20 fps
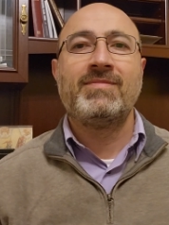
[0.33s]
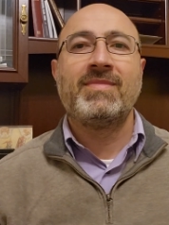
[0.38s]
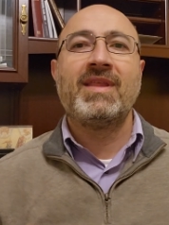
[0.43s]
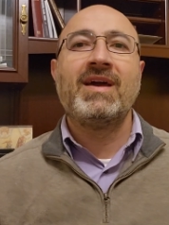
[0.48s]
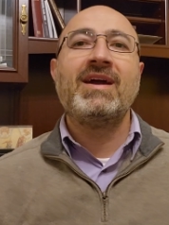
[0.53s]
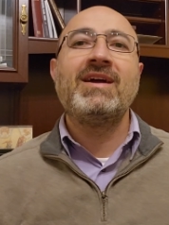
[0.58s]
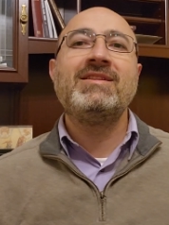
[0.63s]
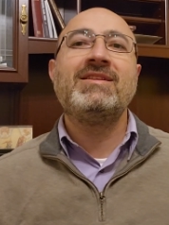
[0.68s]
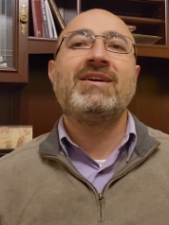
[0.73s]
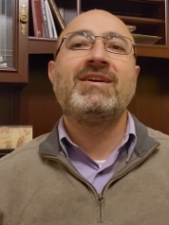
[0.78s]

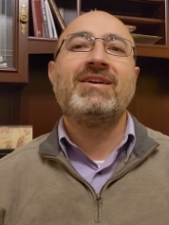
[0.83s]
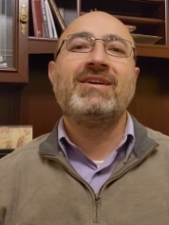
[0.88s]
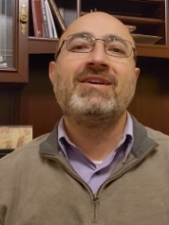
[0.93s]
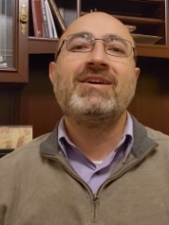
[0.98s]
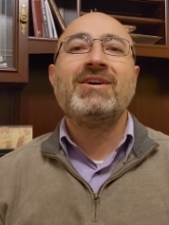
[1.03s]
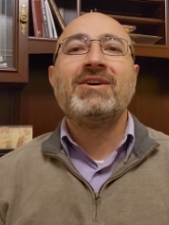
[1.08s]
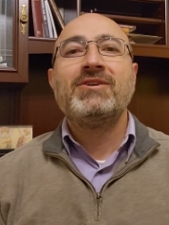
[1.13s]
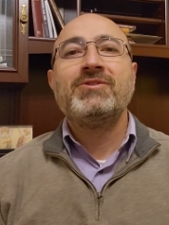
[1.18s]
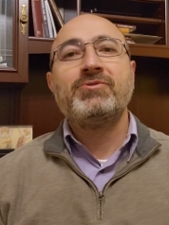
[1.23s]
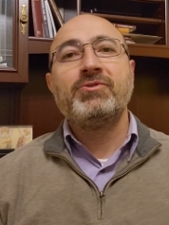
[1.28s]
Hey there,
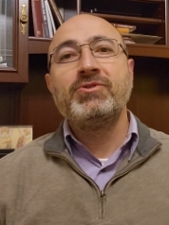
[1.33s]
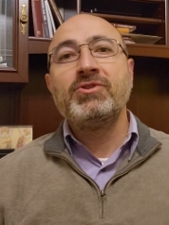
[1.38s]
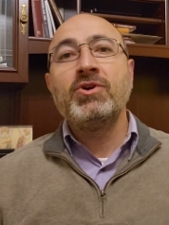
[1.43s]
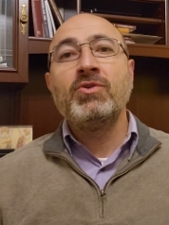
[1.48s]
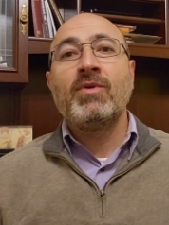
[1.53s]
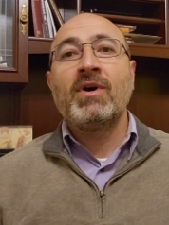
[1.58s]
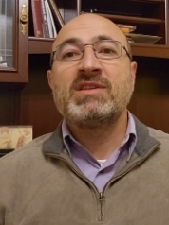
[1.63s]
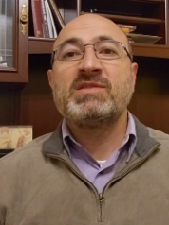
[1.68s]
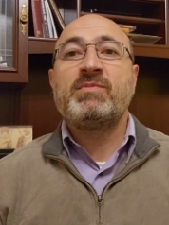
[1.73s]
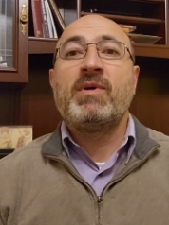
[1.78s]
do you know
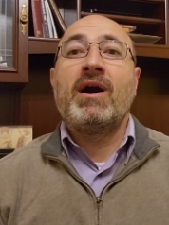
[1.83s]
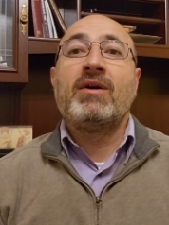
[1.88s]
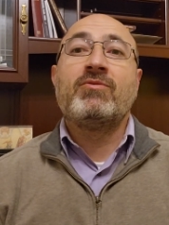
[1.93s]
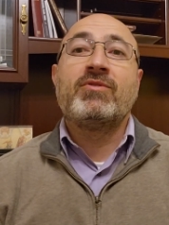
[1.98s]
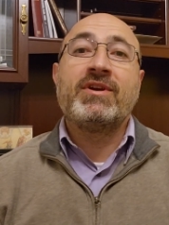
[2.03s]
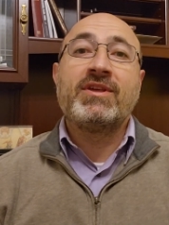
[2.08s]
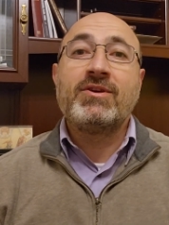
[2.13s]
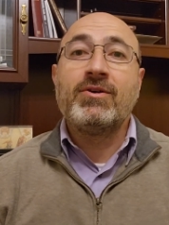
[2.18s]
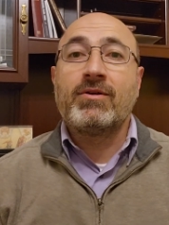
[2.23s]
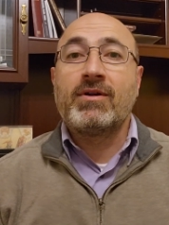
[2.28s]
what's
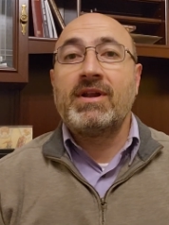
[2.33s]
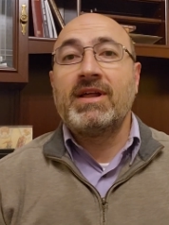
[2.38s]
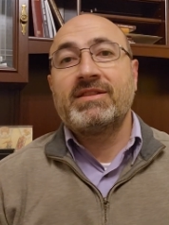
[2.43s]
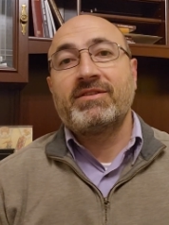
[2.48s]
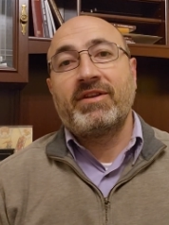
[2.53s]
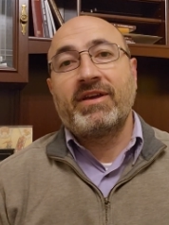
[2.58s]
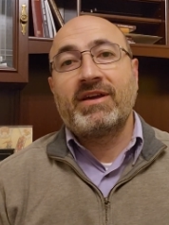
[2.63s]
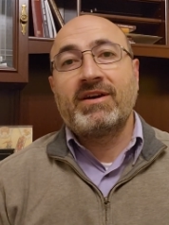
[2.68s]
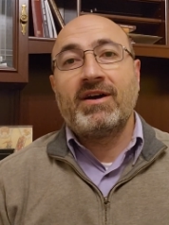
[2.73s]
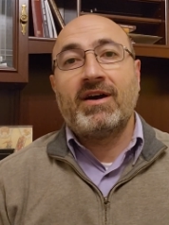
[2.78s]
powering your
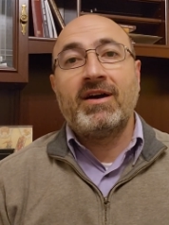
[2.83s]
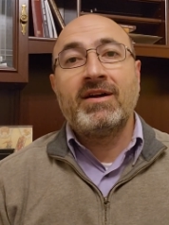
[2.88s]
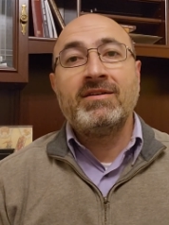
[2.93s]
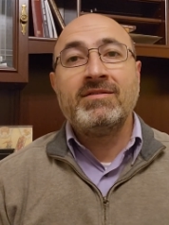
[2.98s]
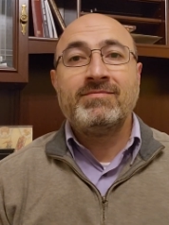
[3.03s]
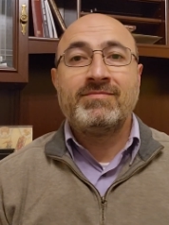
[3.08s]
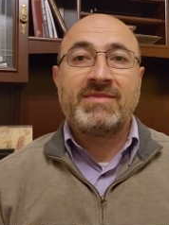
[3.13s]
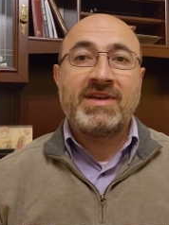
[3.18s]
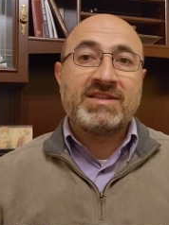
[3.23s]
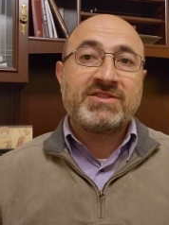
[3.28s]
electric car?
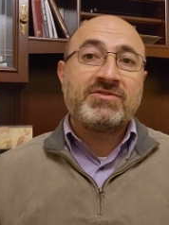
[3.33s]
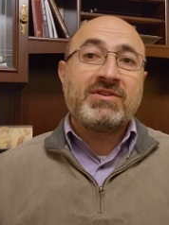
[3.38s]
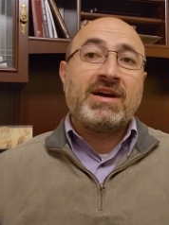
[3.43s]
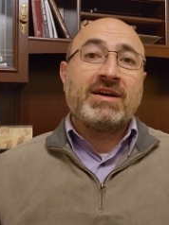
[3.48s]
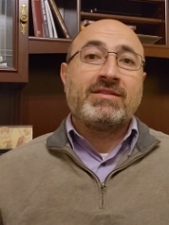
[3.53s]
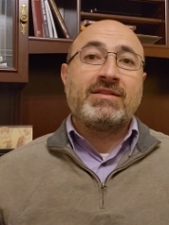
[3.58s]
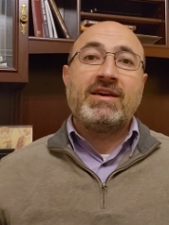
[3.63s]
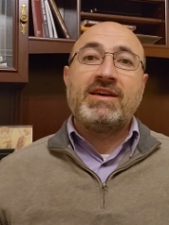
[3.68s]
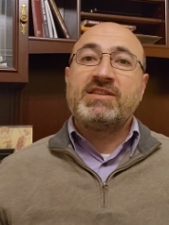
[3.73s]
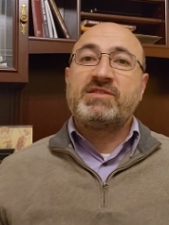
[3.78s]
That's
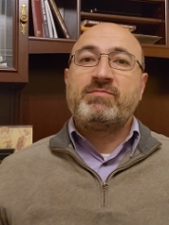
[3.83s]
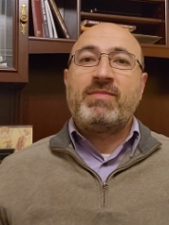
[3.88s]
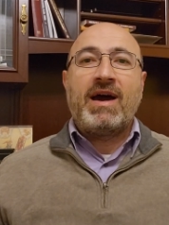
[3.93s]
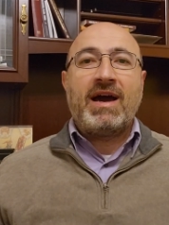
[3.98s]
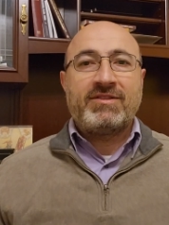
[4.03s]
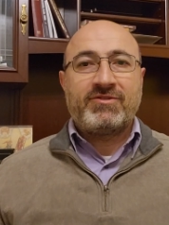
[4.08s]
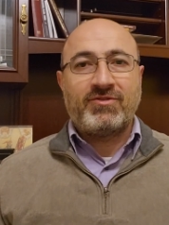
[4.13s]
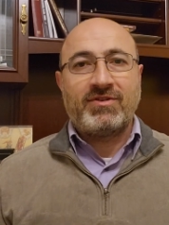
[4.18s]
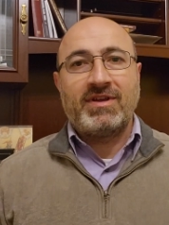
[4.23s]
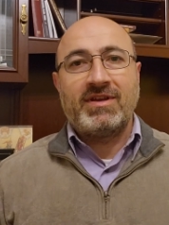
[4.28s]
right, it's
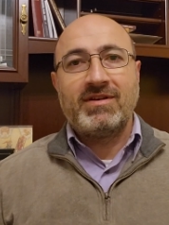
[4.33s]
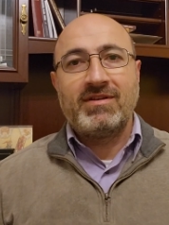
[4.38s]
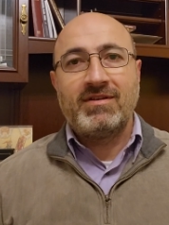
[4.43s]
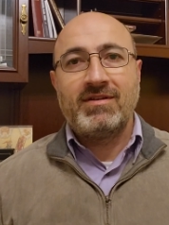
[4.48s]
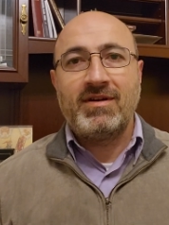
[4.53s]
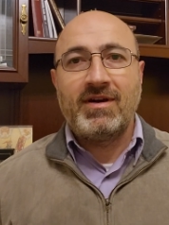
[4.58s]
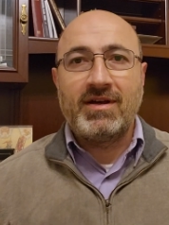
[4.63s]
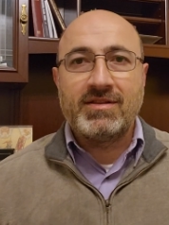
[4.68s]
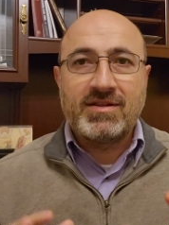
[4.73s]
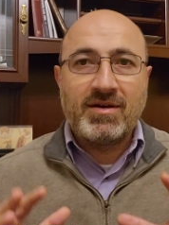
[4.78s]
battery.
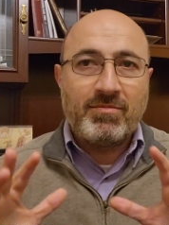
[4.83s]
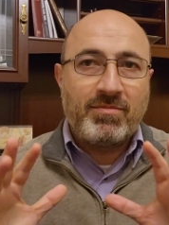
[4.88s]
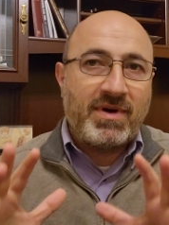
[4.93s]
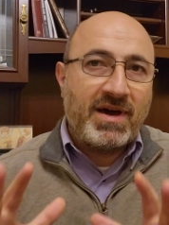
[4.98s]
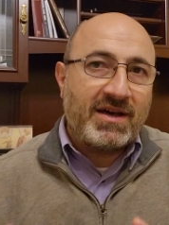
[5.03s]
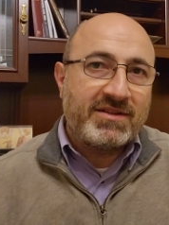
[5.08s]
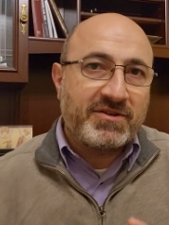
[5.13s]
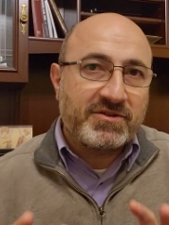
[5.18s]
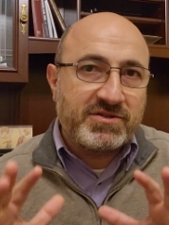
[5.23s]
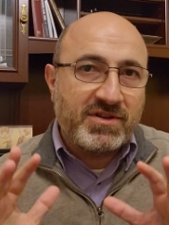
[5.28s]
And the
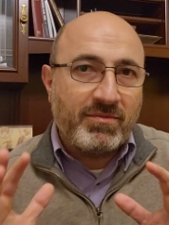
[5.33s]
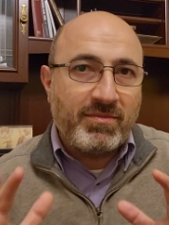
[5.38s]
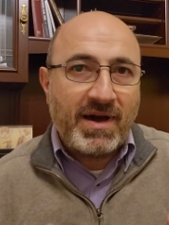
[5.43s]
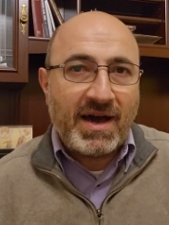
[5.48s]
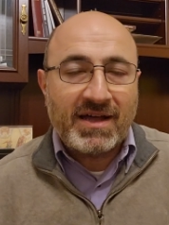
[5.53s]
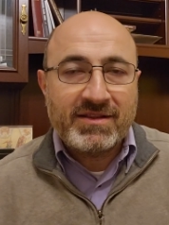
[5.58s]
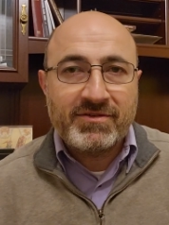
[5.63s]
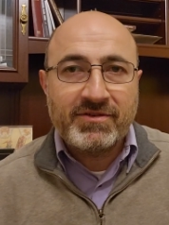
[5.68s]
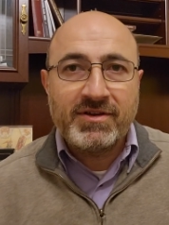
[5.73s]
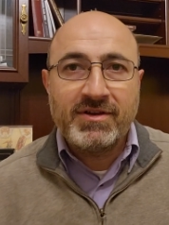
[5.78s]
better the
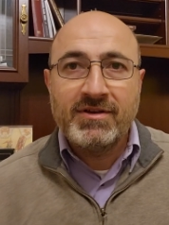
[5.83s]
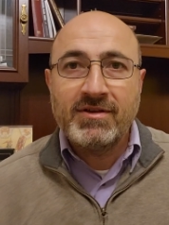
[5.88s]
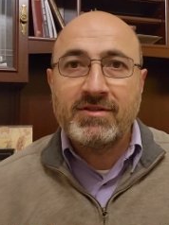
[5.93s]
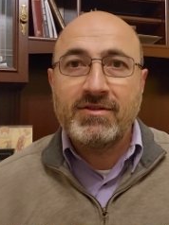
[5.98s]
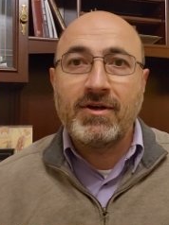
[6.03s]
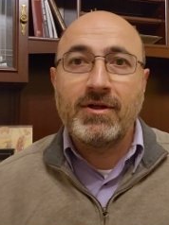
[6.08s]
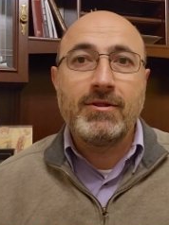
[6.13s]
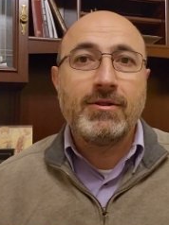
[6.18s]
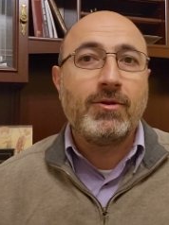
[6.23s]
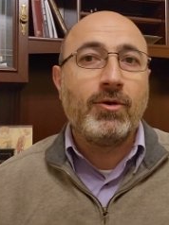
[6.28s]
battery,
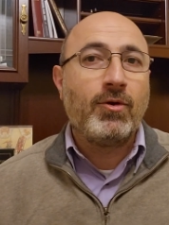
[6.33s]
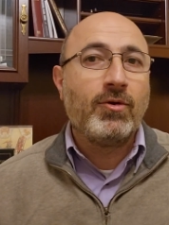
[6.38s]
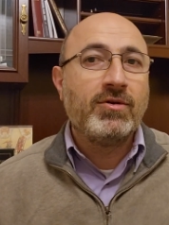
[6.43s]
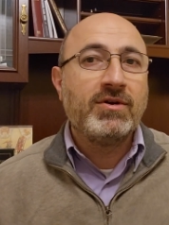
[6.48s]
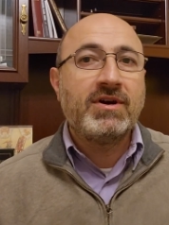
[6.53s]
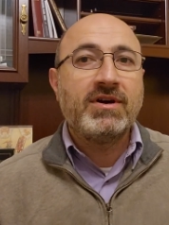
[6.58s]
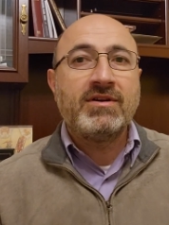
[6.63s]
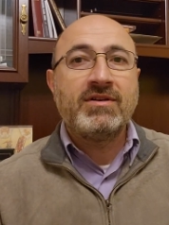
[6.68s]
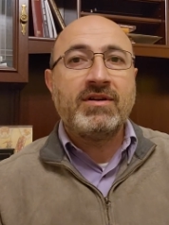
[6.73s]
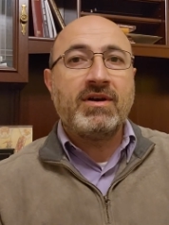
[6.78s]
the
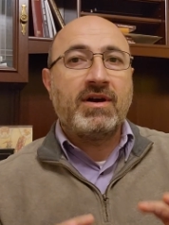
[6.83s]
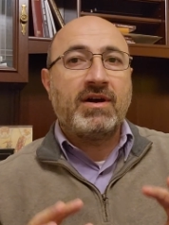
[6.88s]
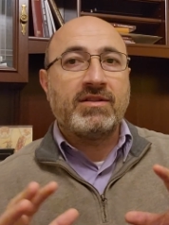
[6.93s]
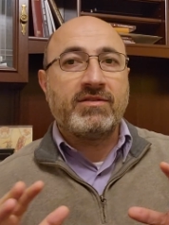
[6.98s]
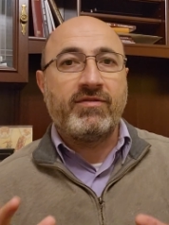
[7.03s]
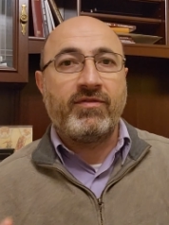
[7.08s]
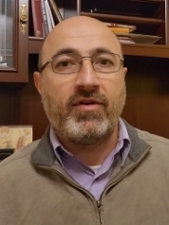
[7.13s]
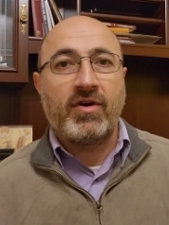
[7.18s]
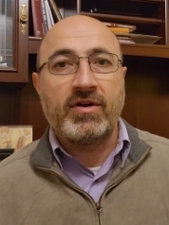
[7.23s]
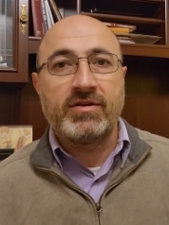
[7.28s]
longer and
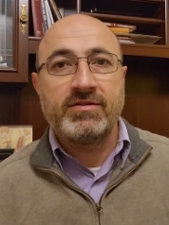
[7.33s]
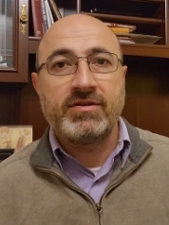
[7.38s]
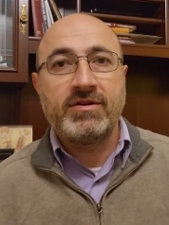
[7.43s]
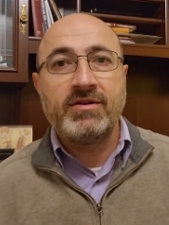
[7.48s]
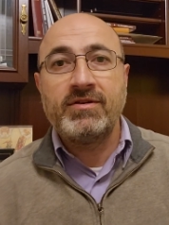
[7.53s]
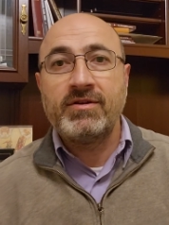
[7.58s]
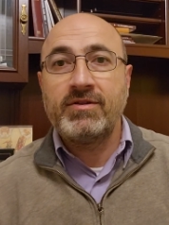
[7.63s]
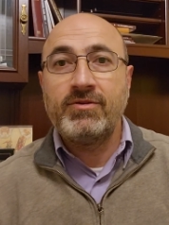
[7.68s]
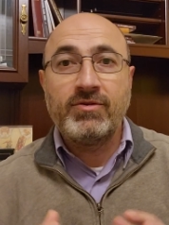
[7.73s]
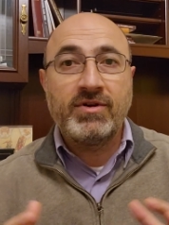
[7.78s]

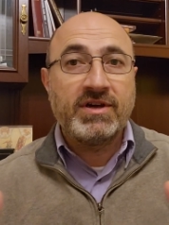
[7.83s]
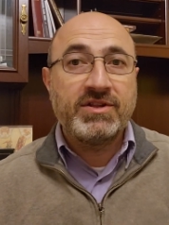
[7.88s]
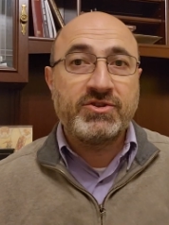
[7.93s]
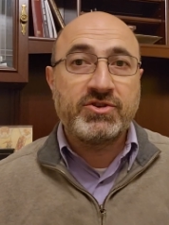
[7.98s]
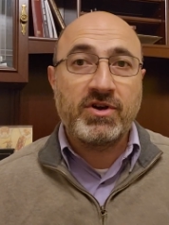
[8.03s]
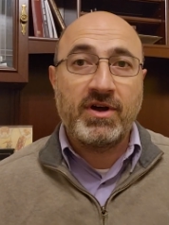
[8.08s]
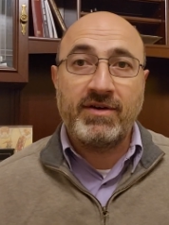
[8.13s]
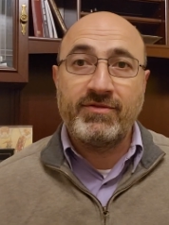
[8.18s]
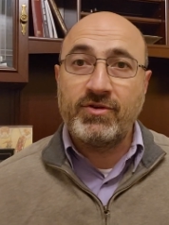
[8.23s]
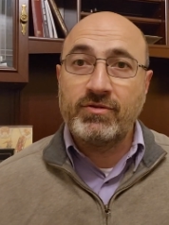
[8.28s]
farther you can
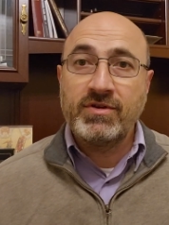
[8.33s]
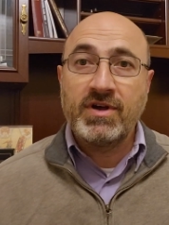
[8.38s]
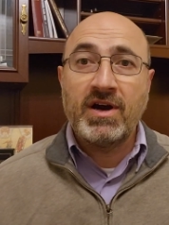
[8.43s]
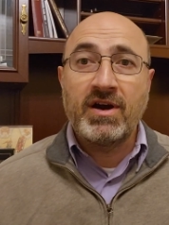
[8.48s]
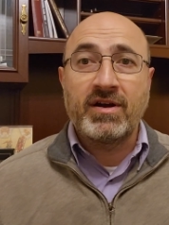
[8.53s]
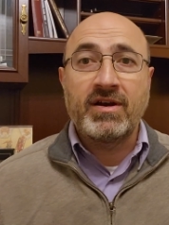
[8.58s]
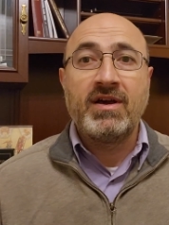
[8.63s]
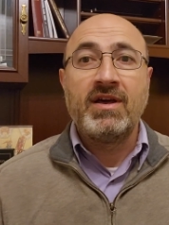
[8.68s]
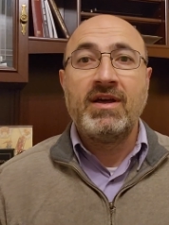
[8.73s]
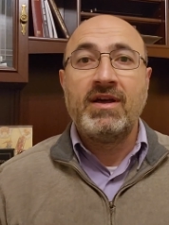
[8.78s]
drive your car.